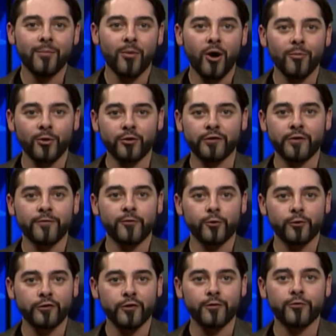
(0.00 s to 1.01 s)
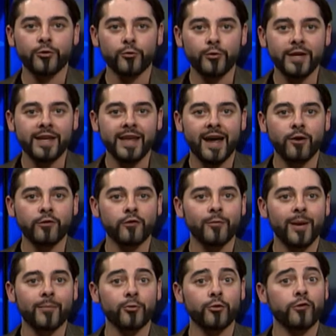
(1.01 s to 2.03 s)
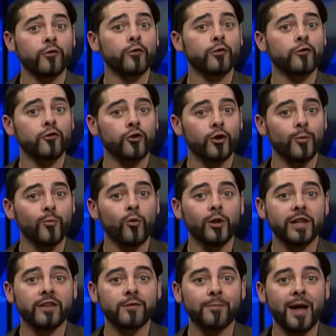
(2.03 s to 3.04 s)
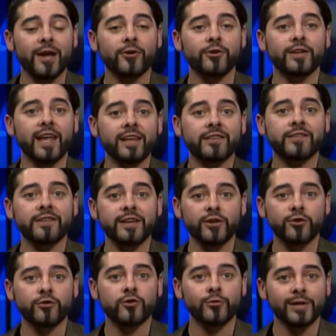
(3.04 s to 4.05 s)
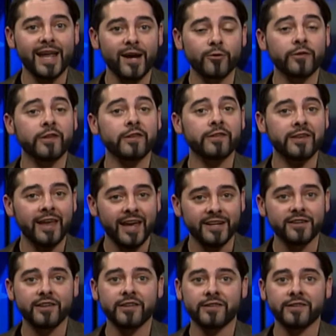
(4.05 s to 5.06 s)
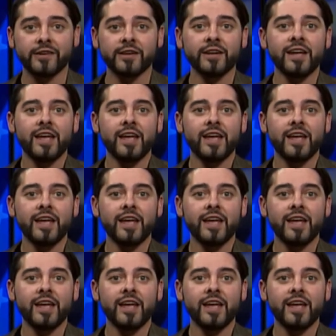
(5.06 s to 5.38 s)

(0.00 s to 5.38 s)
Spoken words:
Palmer is the first of 3 council members whose term will expire next year to announce his candidacy.